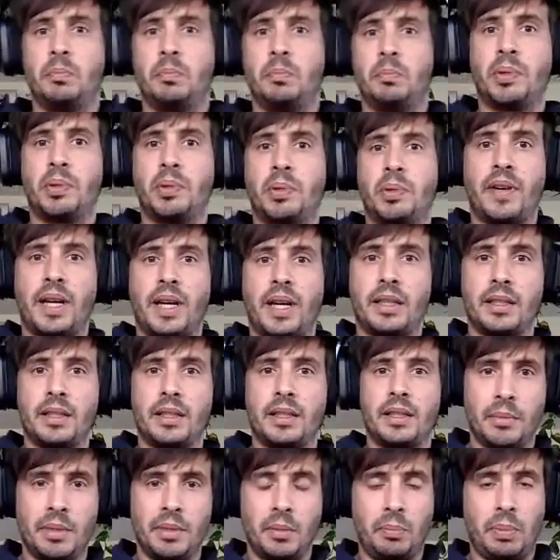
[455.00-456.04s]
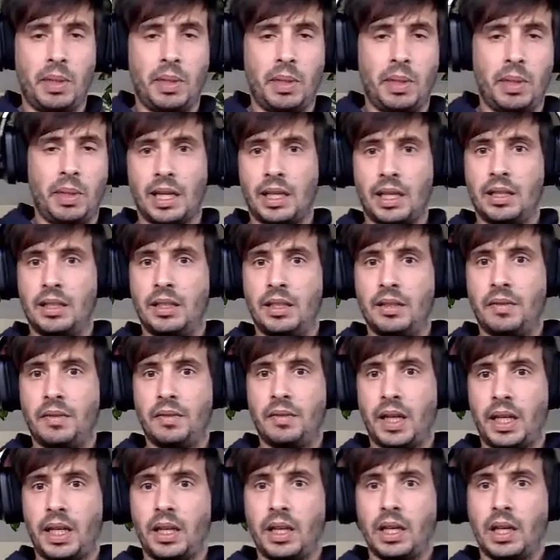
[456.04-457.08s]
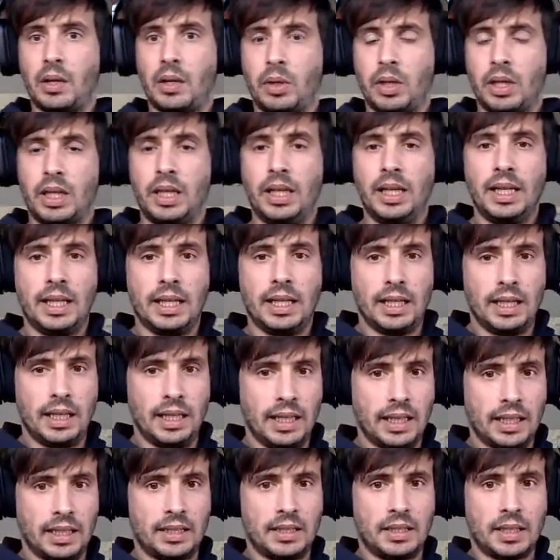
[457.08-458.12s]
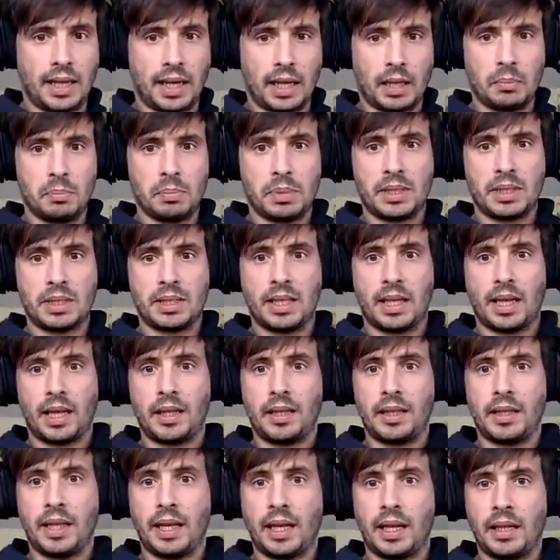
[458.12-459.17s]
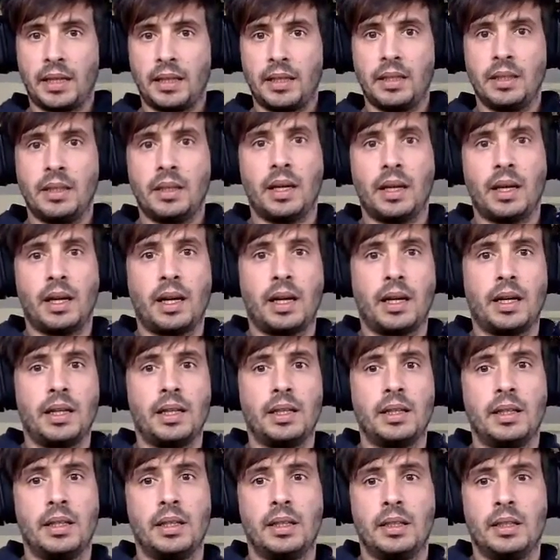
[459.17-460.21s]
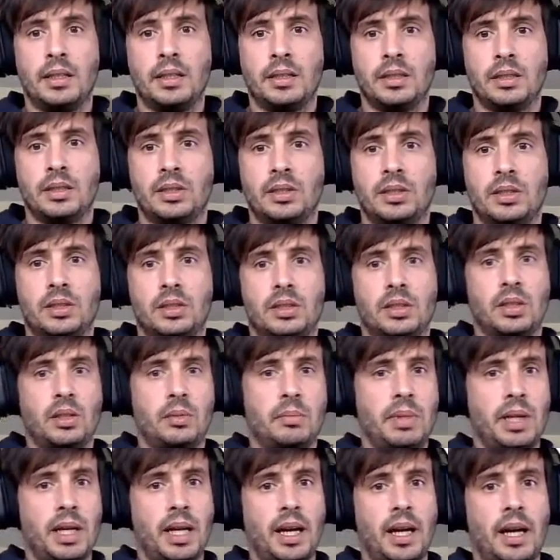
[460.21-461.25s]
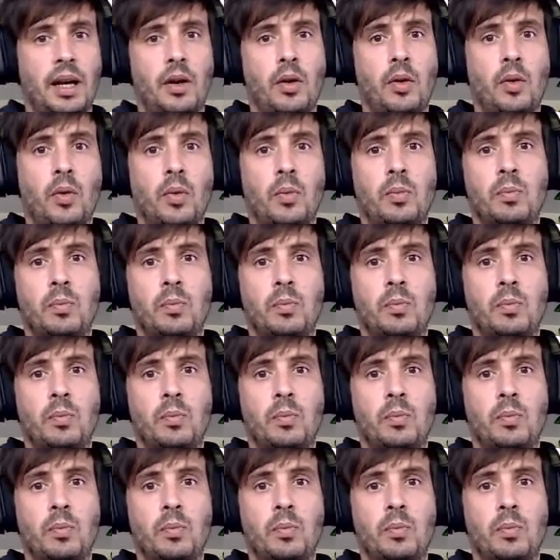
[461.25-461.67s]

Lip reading: provide a YAML plugin defining our link types, and then somehow